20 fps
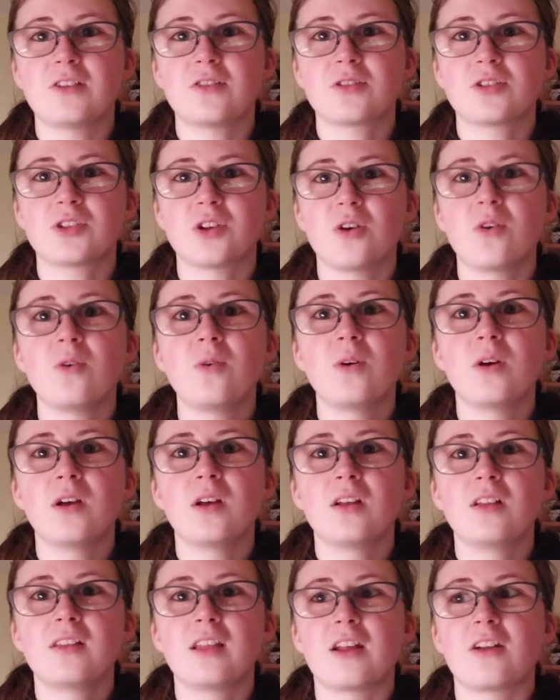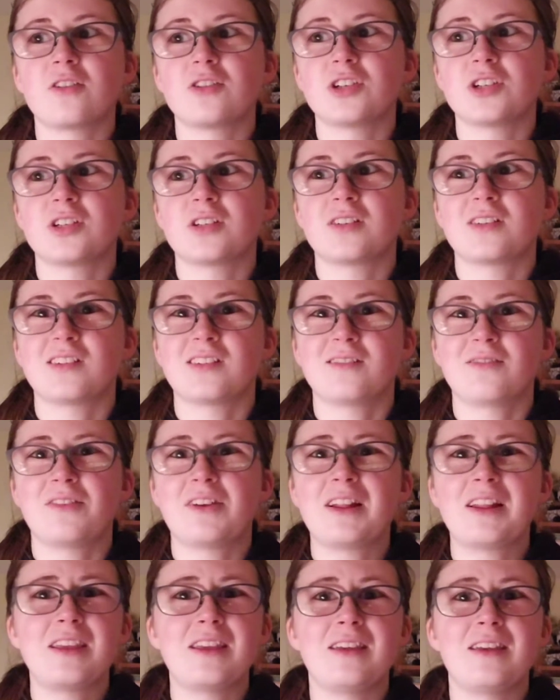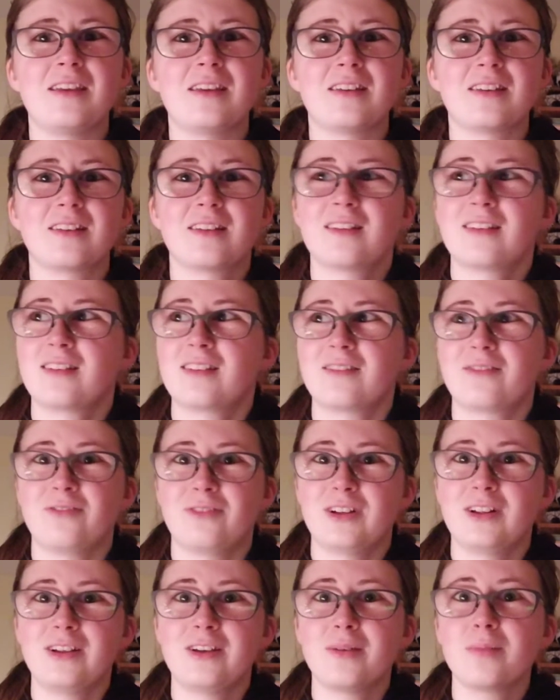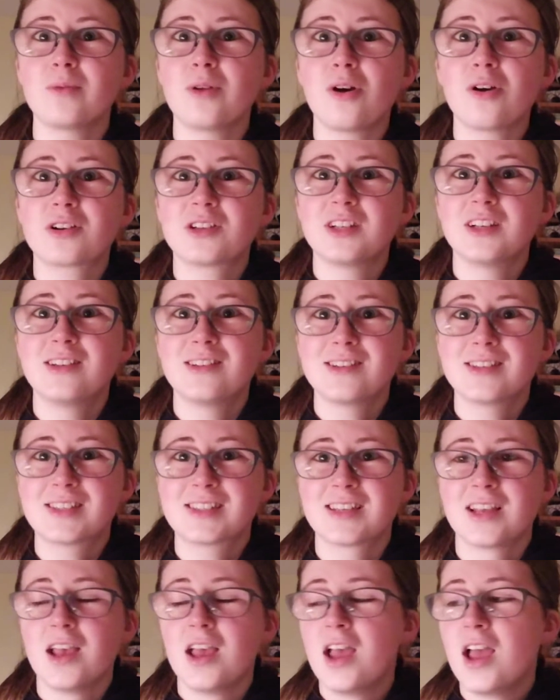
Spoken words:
or so, that are just really, really obnoxious,